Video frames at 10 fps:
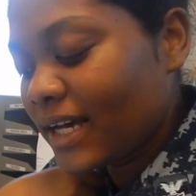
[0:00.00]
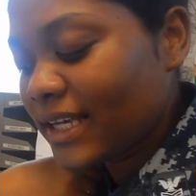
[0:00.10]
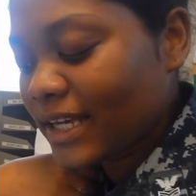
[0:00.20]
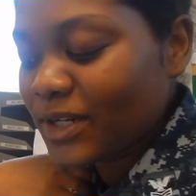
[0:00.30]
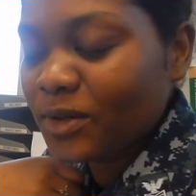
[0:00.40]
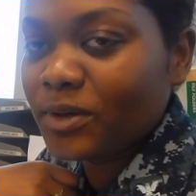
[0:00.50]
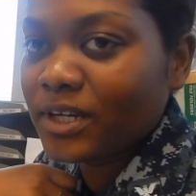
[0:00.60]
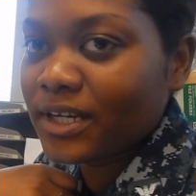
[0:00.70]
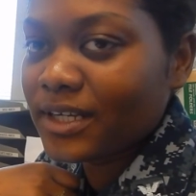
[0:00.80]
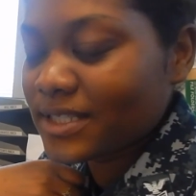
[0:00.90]
Again
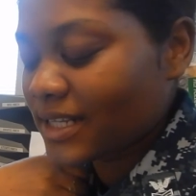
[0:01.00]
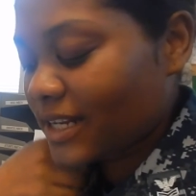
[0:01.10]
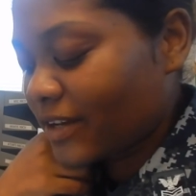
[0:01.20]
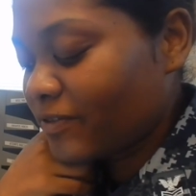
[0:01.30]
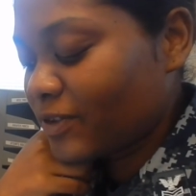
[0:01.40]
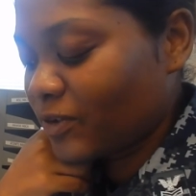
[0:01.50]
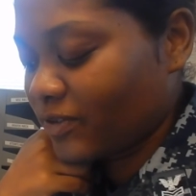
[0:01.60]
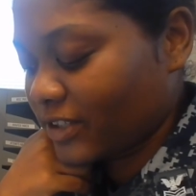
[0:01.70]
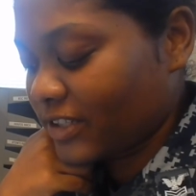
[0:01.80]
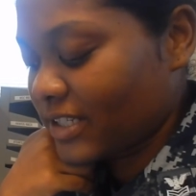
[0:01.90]
noted is a left
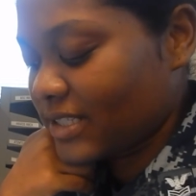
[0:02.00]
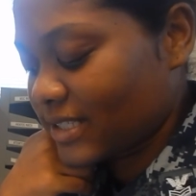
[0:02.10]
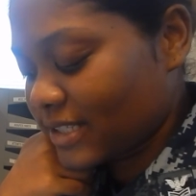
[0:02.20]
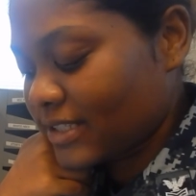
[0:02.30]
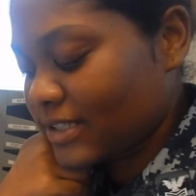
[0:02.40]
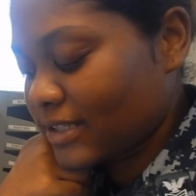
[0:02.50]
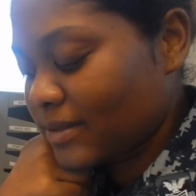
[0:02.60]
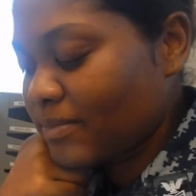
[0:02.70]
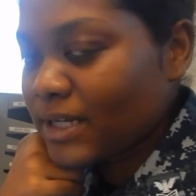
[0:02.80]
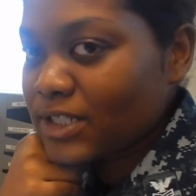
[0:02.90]
ovarian cyst
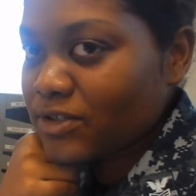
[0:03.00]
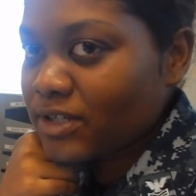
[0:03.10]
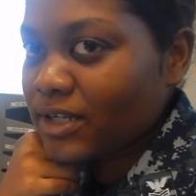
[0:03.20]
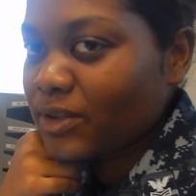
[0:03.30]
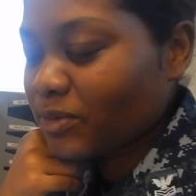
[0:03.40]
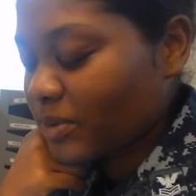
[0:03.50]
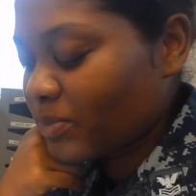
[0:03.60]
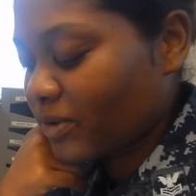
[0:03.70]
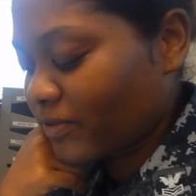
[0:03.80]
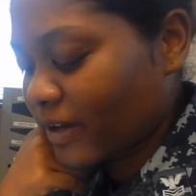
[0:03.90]
measuring
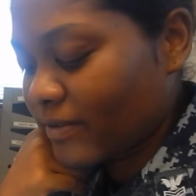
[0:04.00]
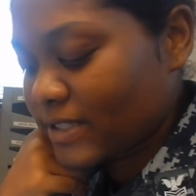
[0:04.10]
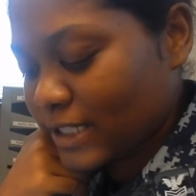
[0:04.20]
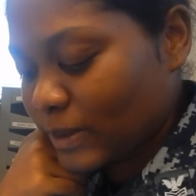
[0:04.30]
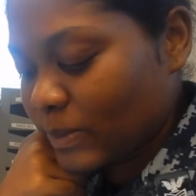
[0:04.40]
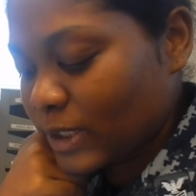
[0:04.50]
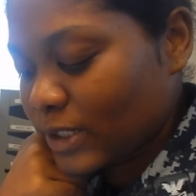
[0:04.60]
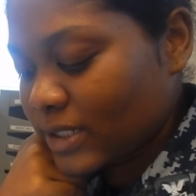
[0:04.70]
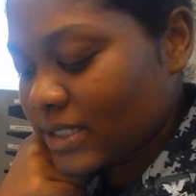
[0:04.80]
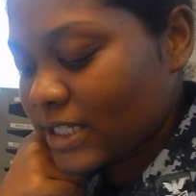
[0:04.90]
3.5
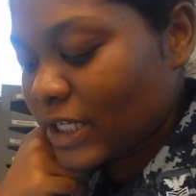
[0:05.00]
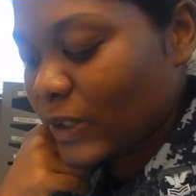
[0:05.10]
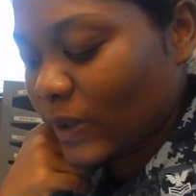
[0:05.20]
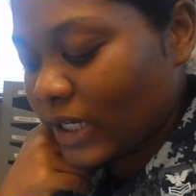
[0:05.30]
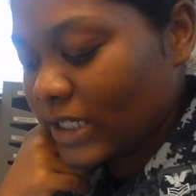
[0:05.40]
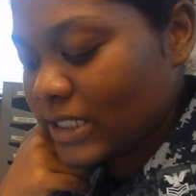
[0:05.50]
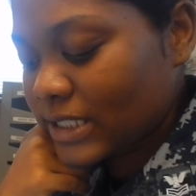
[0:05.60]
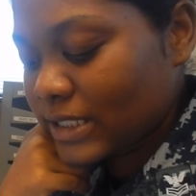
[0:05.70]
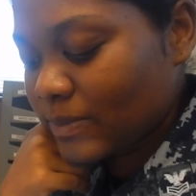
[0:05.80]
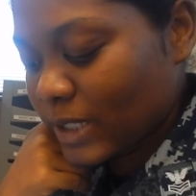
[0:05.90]
centimeters in greatest
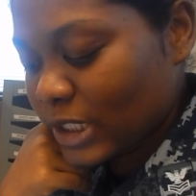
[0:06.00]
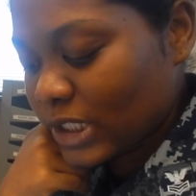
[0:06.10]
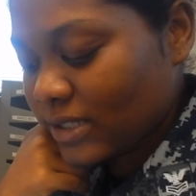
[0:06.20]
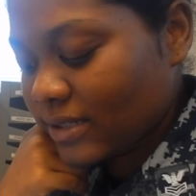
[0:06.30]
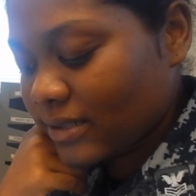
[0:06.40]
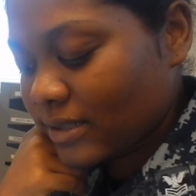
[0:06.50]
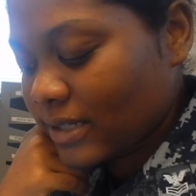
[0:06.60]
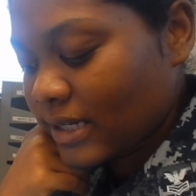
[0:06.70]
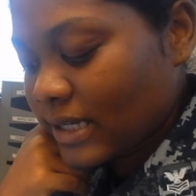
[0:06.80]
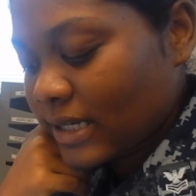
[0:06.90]
dimension.
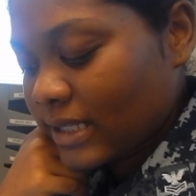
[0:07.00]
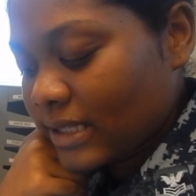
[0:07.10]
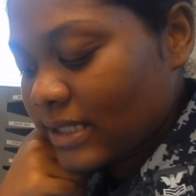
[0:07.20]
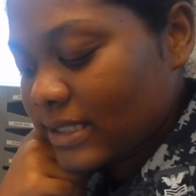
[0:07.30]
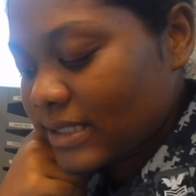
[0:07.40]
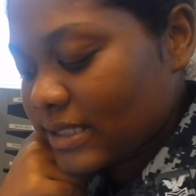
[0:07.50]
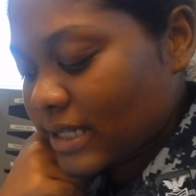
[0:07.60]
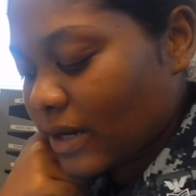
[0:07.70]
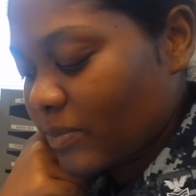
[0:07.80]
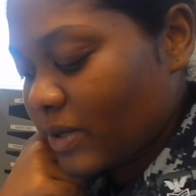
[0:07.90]
This does
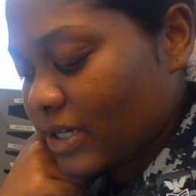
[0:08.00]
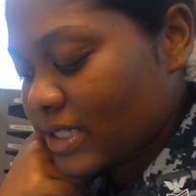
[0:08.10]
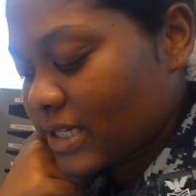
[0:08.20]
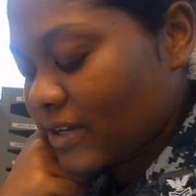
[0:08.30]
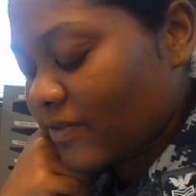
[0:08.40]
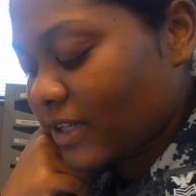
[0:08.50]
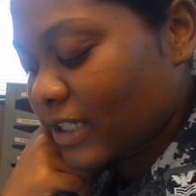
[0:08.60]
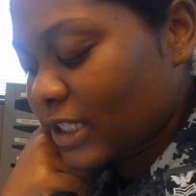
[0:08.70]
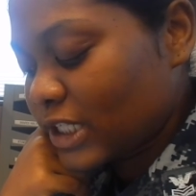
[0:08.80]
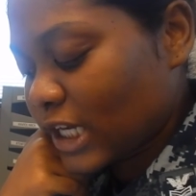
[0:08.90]
not appear
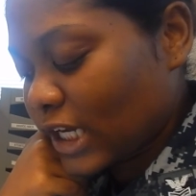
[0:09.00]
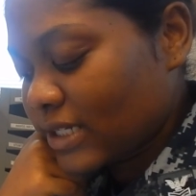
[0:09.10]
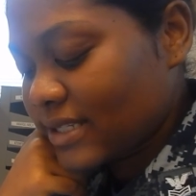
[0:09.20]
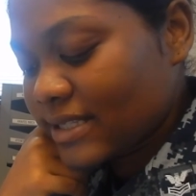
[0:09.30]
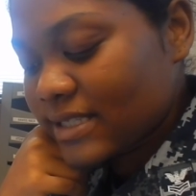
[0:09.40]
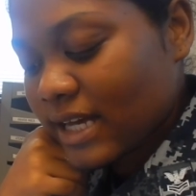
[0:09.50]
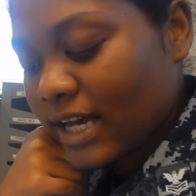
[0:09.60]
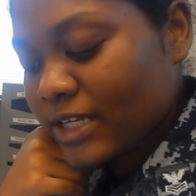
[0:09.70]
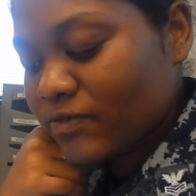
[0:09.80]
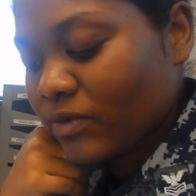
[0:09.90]
significantly changed in
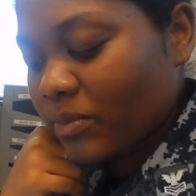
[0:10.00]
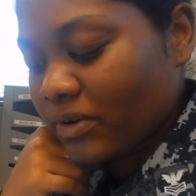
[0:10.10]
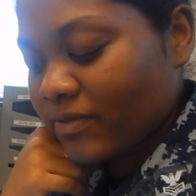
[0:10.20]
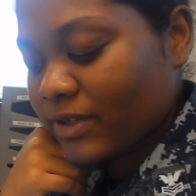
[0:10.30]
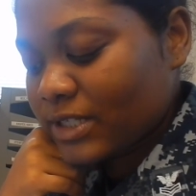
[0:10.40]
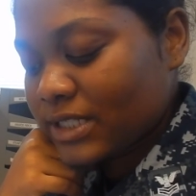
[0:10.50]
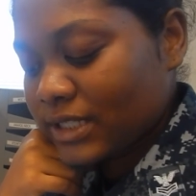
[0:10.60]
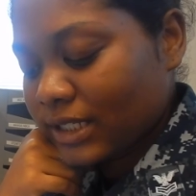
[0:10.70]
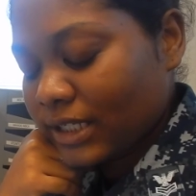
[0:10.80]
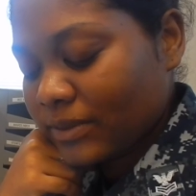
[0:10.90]
size from previous
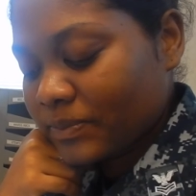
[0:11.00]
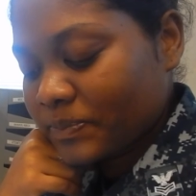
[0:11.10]
study.